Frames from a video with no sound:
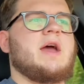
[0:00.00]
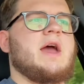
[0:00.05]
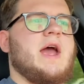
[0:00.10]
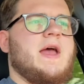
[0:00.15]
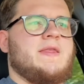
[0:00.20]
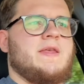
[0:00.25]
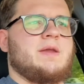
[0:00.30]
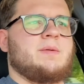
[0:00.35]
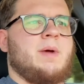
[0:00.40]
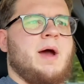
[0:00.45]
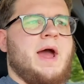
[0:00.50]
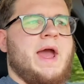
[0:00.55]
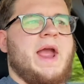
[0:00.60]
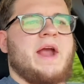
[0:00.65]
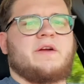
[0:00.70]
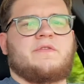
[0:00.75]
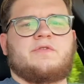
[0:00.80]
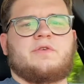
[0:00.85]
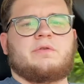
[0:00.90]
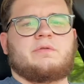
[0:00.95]
And then my
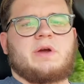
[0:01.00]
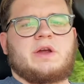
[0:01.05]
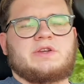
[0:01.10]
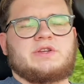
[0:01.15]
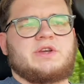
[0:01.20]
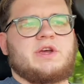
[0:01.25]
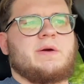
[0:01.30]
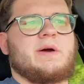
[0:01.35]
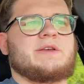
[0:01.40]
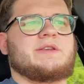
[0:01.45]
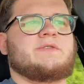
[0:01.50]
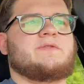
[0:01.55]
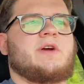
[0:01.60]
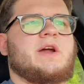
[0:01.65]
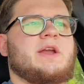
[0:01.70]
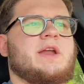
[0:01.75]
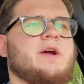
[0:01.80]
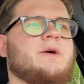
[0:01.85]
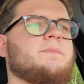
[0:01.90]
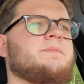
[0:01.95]
air-fuel ratio as of right
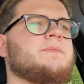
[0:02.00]
now.